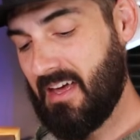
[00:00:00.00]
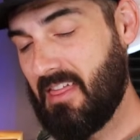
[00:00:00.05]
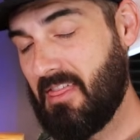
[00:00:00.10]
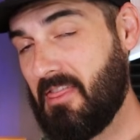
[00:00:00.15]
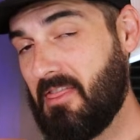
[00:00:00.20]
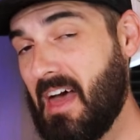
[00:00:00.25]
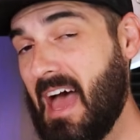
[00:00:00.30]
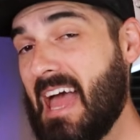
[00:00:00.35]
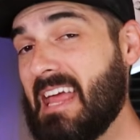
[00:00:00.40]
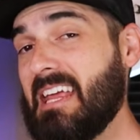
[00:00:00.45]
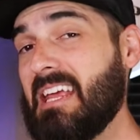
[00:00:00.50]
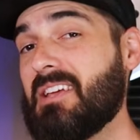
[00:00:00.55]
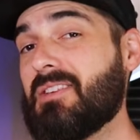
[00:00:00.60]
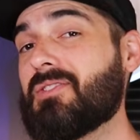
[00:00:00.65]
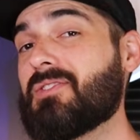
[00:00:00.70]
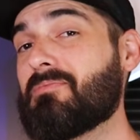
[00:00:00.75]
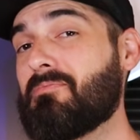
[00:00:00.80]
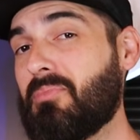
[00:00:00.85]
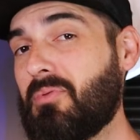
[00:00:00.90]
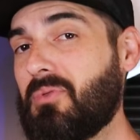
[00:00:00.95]
That
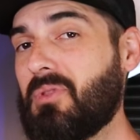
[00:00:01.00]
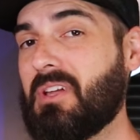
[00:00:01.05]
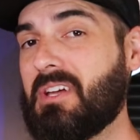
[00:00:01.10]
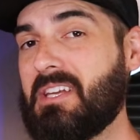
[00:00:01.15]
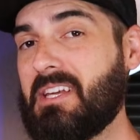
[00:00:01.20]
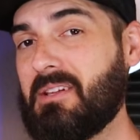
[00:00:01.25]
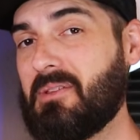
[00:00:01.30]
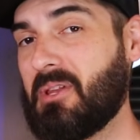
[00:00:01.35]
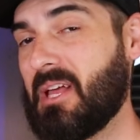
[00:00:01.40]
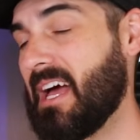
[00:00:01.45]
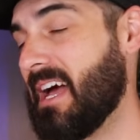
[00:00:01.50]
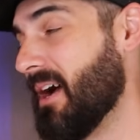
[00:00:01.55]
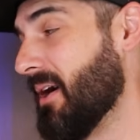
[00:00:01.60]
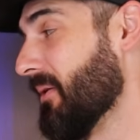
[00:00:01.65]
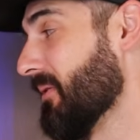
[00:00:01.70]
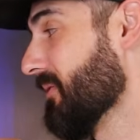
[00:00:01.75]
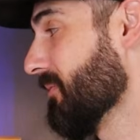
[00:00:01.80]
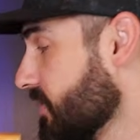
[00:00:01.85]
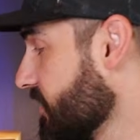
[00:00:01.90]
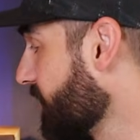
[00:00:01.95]
is plenty
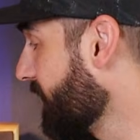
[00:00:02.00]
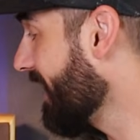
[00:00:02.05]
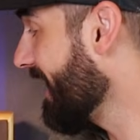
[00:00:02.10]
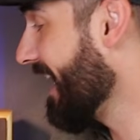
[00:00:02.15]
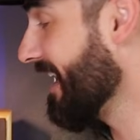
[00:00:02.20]
loud. So what I